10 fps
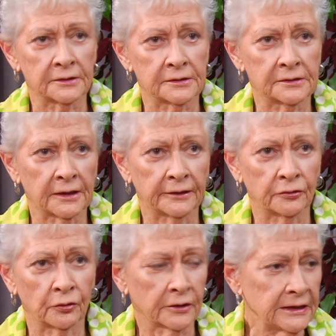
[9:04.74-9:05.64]
is like
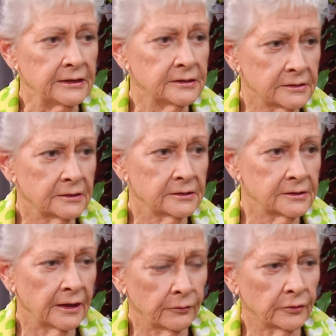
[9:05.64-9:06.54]
northeast. It's
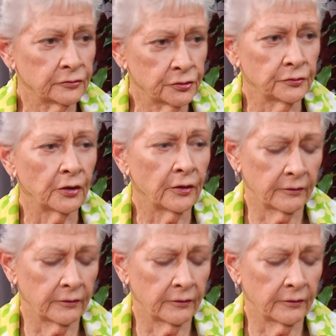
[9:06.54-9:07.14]
not really true north.